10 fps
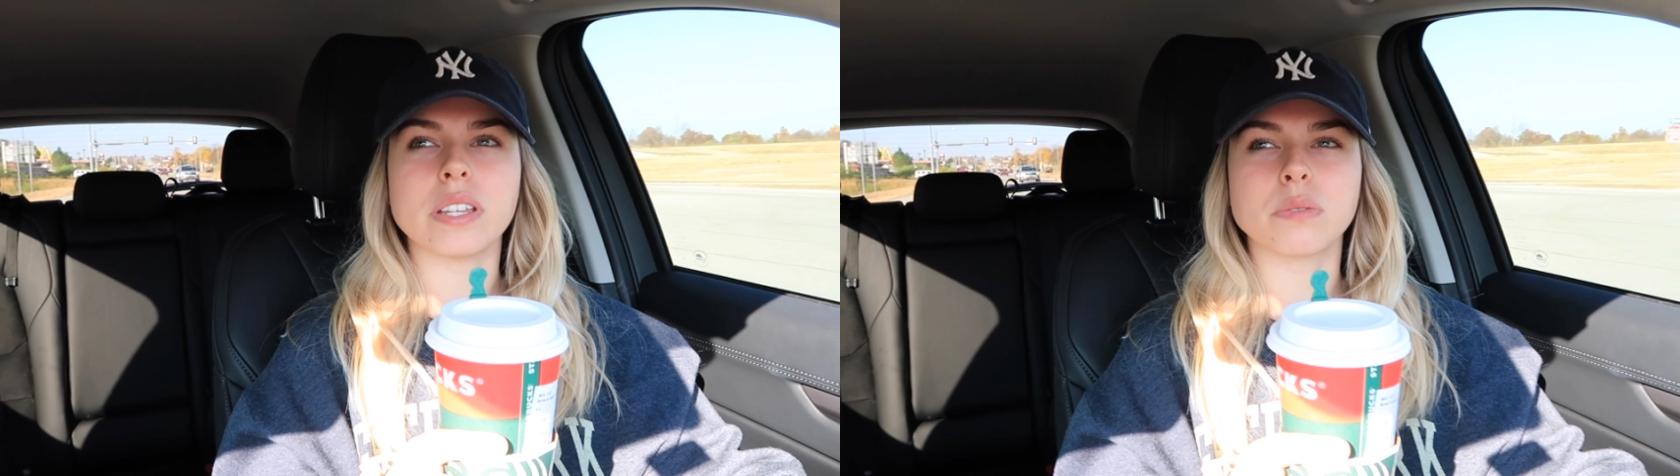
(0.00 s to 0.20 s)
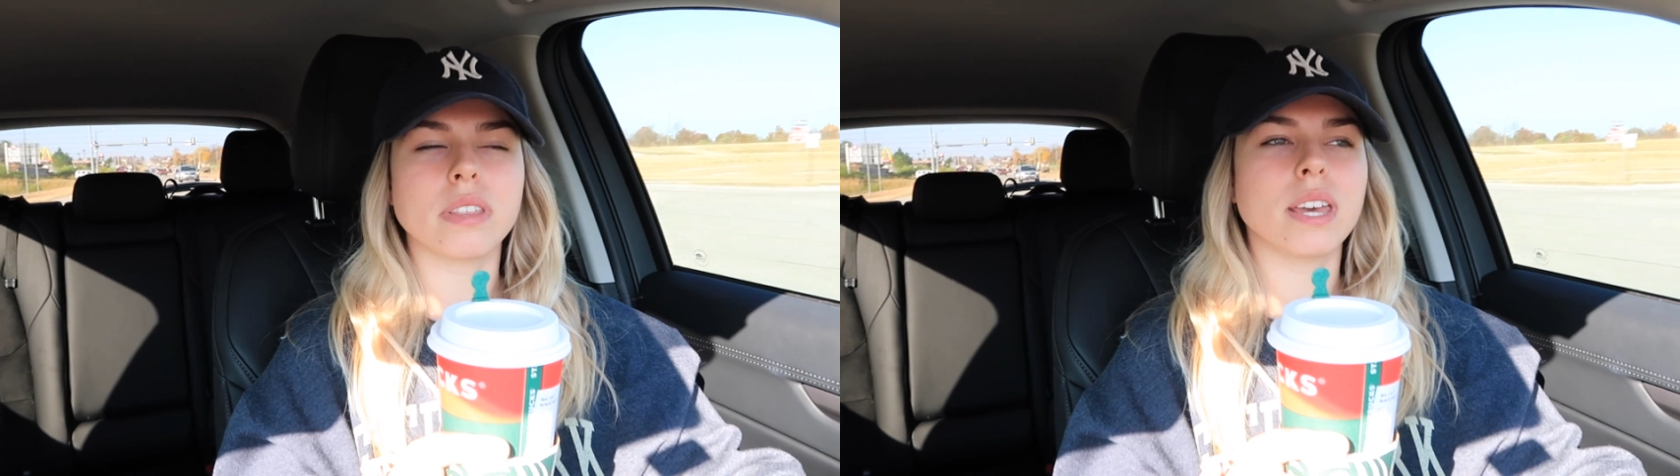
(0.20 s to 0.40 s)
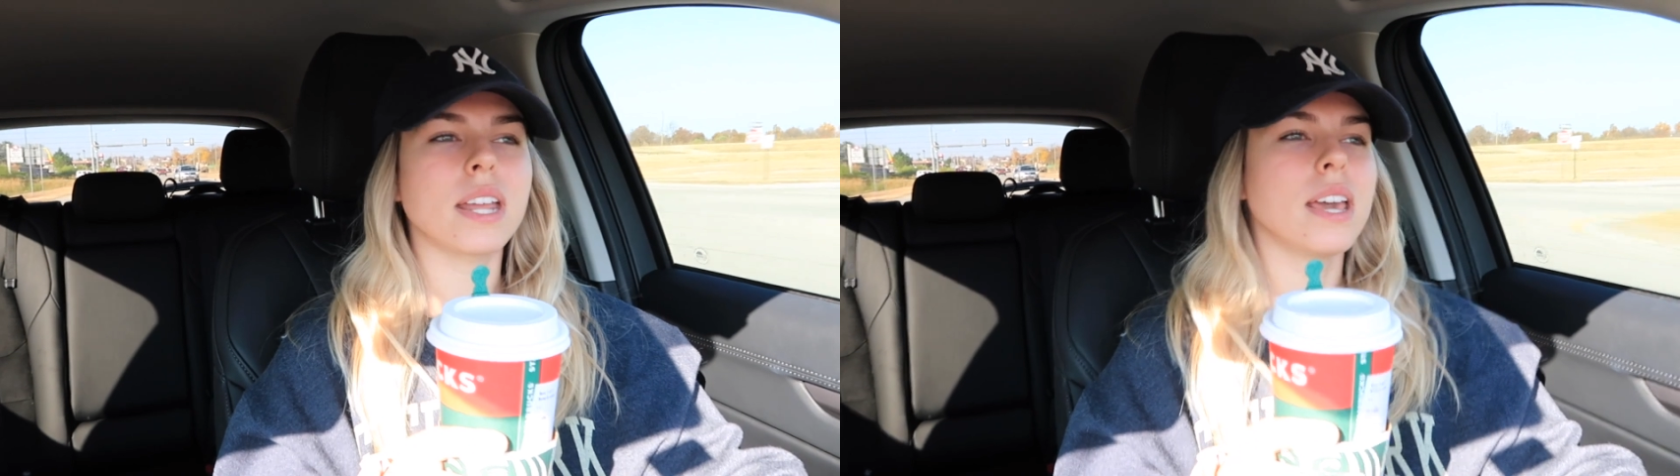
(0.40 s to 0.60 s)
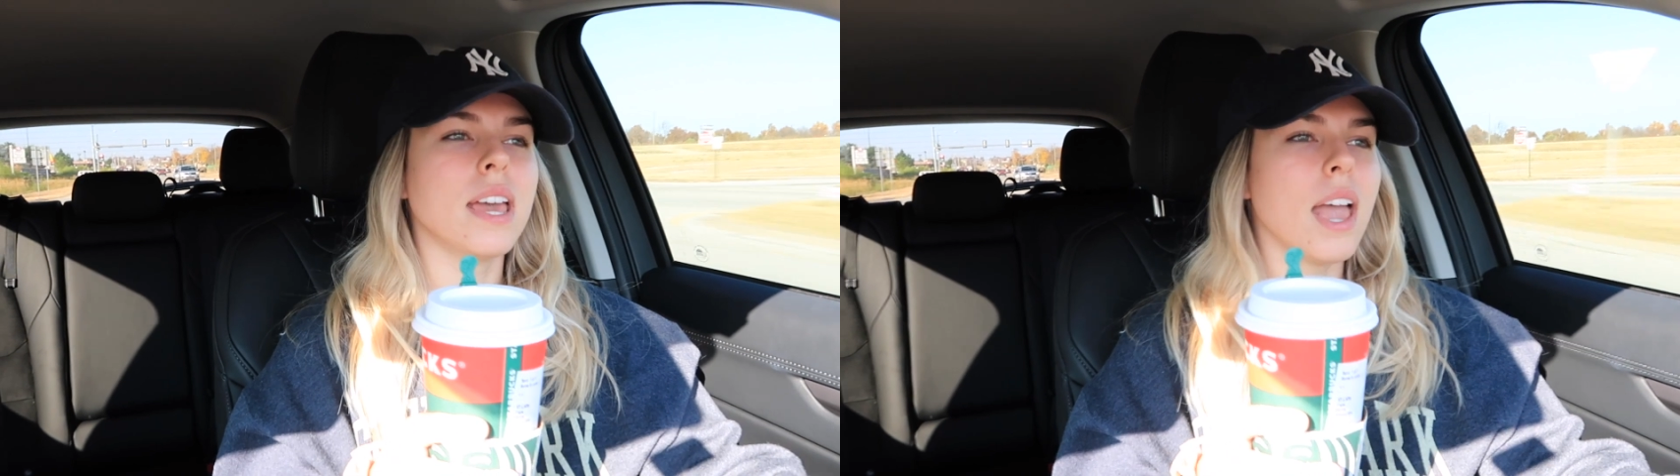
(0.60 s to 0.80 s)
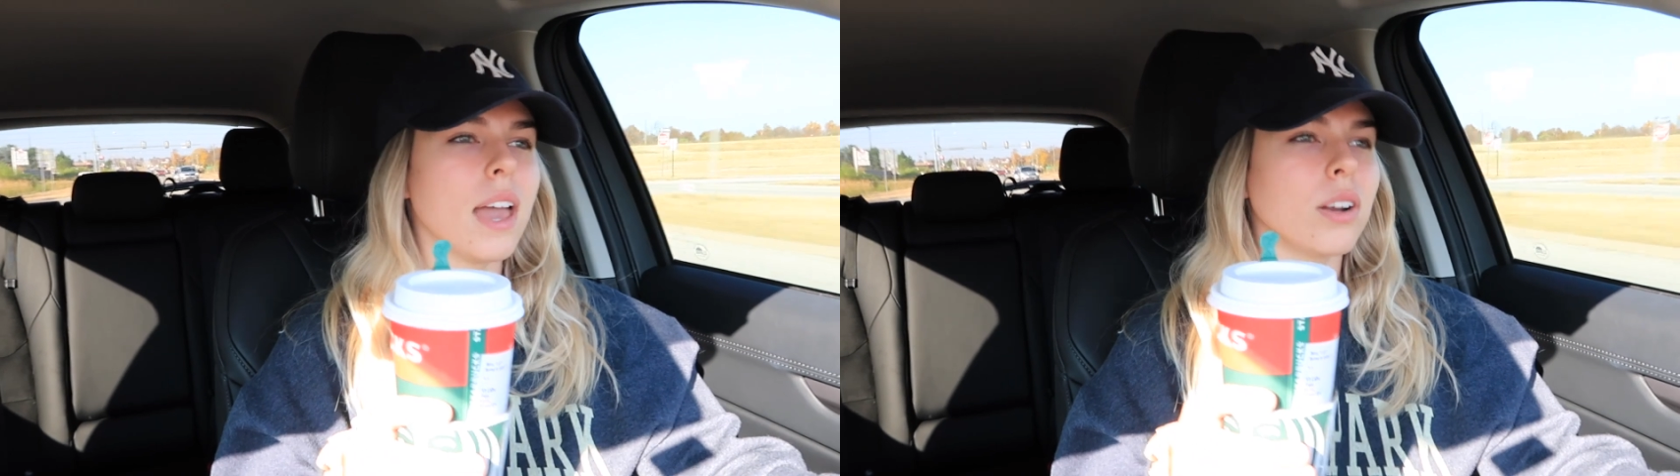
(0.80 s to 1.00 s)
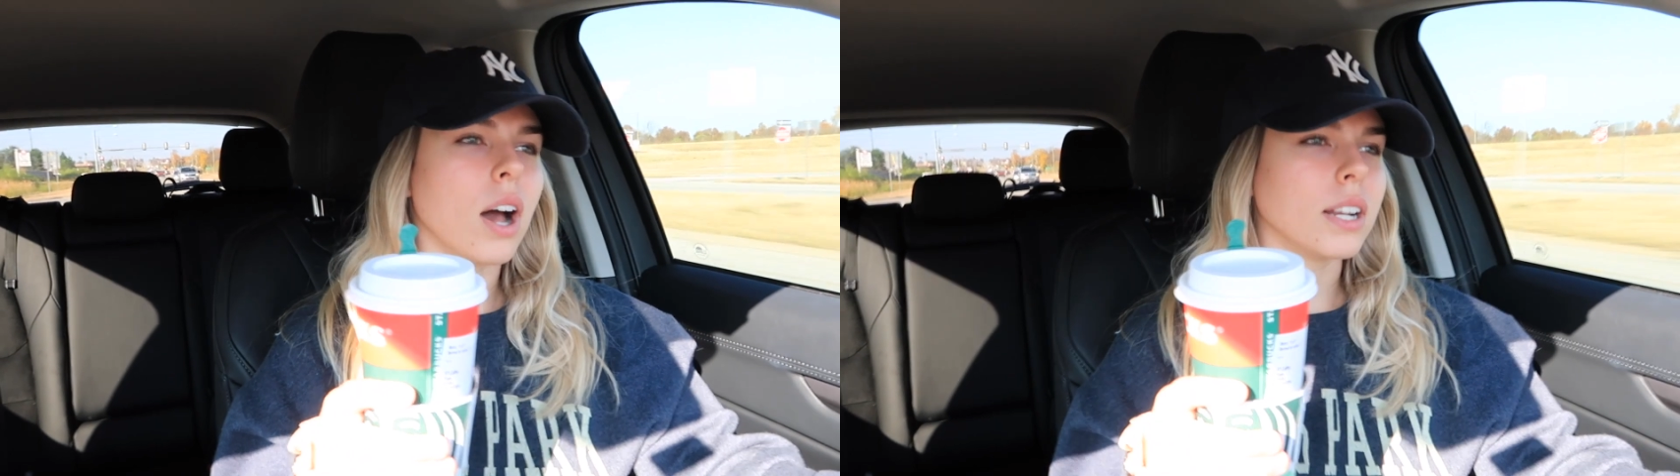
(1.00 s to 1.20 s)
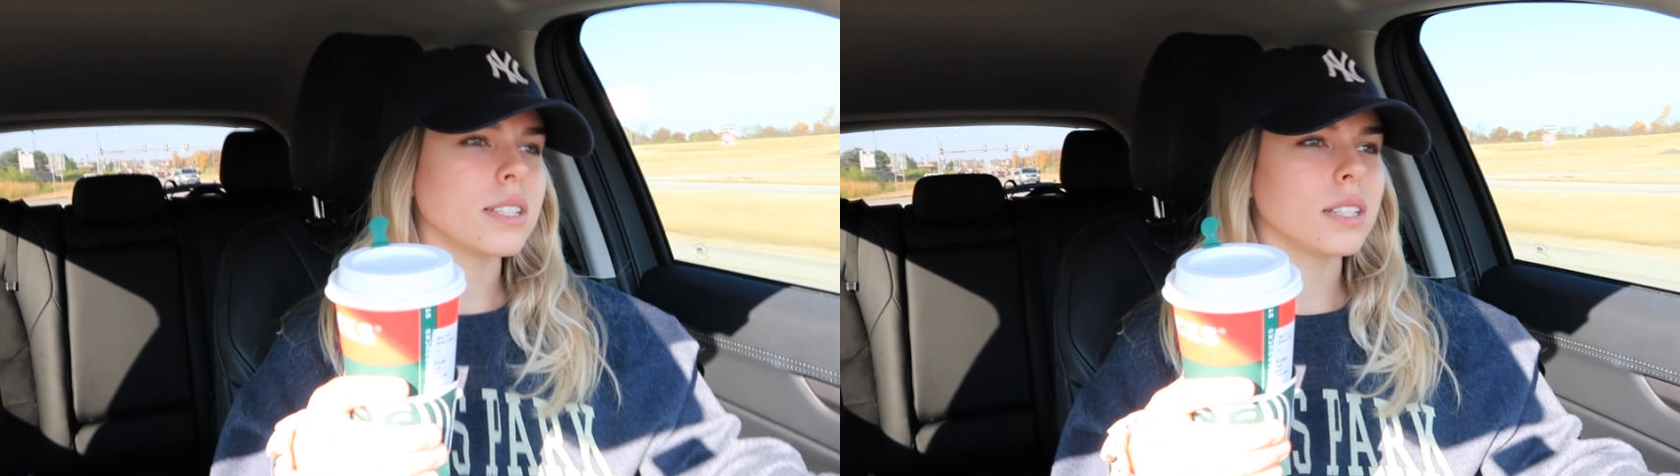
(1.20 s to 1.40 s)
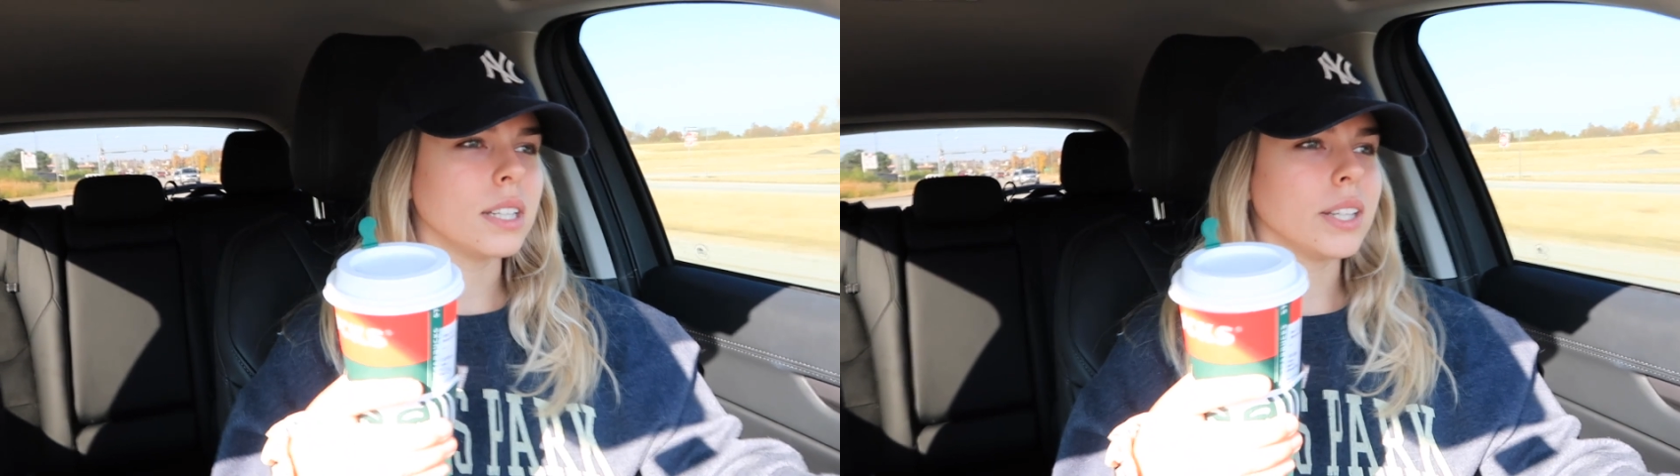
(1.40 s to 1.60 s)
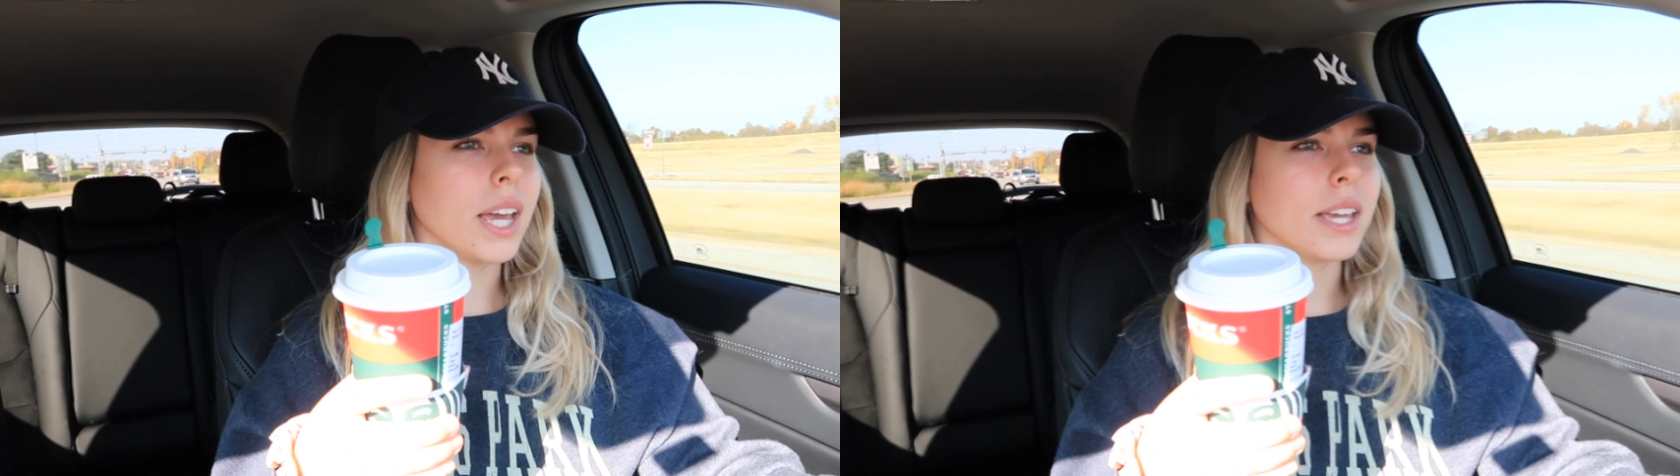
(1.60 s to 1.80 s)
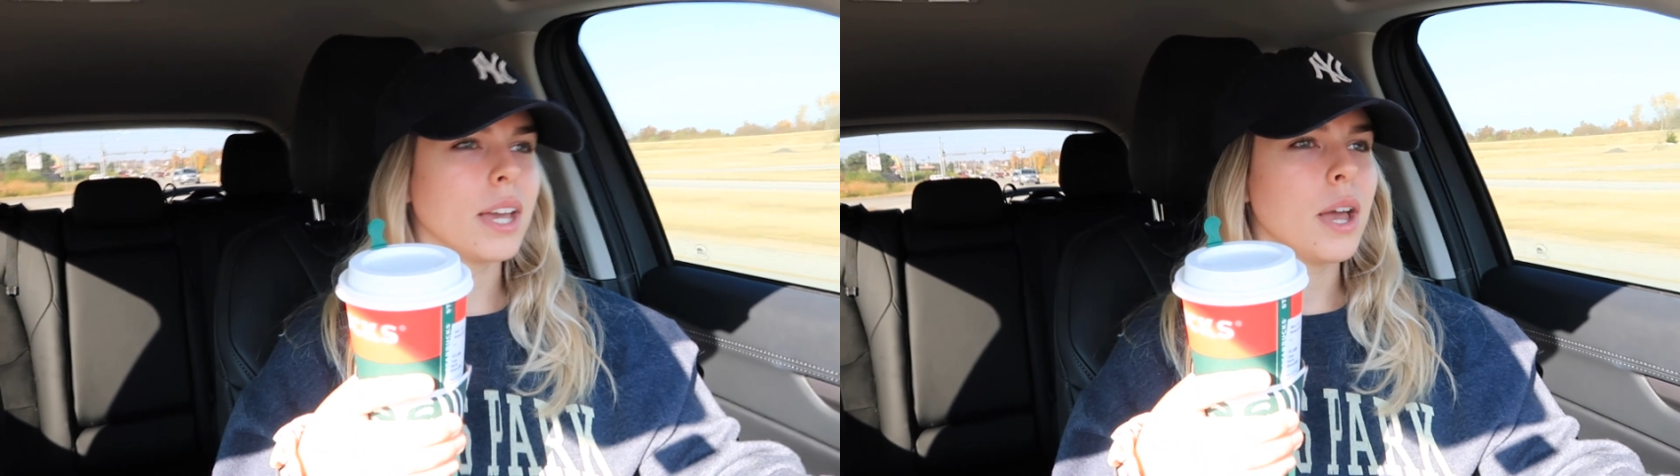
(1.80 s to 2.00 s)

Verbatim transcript: things with it. And honestly, like